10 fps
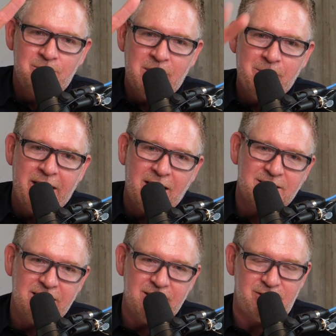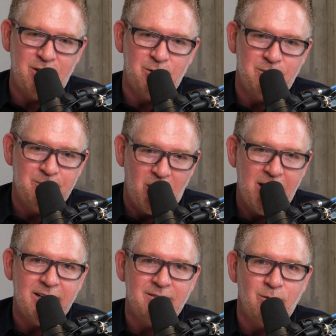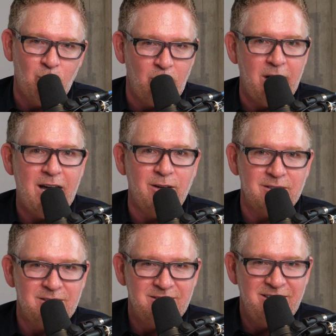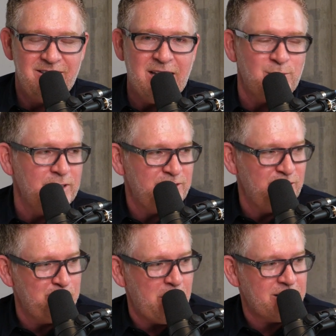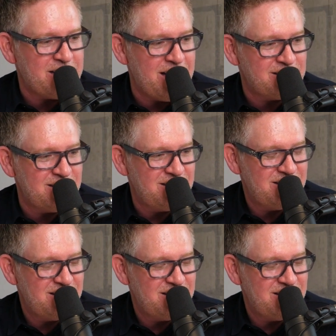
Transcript: B Money. I'll see you soon. All right. We're out. Thanks for listening to the podcast.